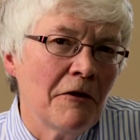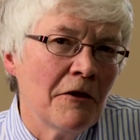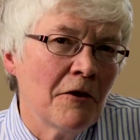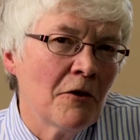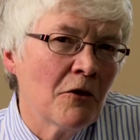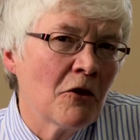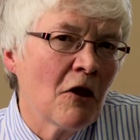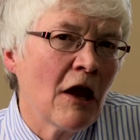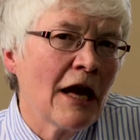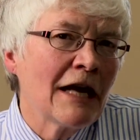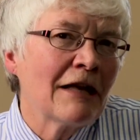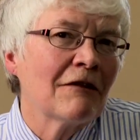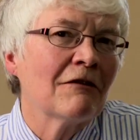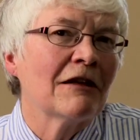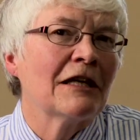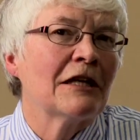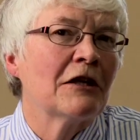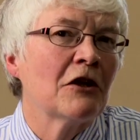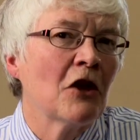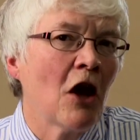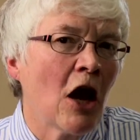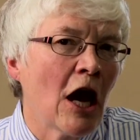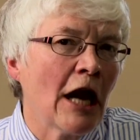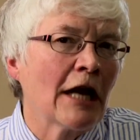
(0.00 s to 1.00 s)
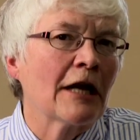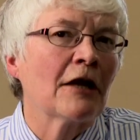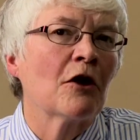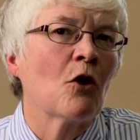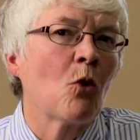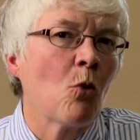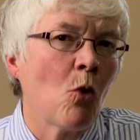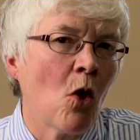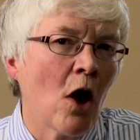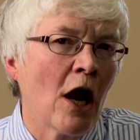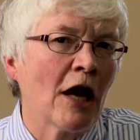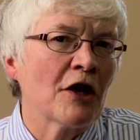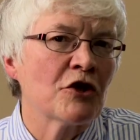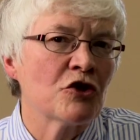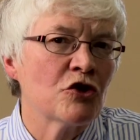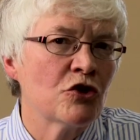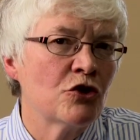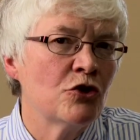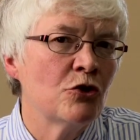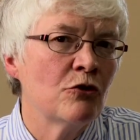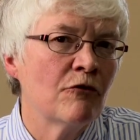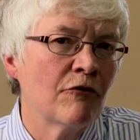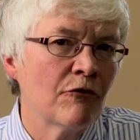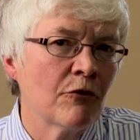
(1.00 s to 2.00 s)
they're likely not going to wash
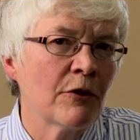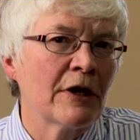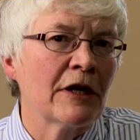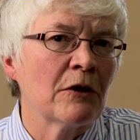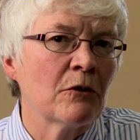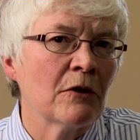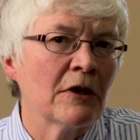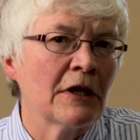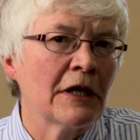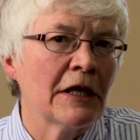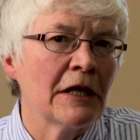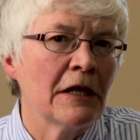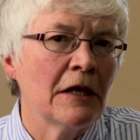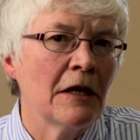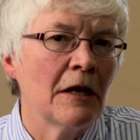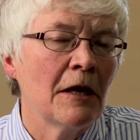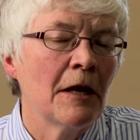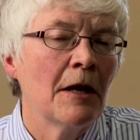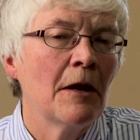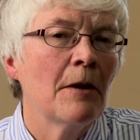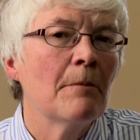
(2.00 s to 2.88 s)
too frequently,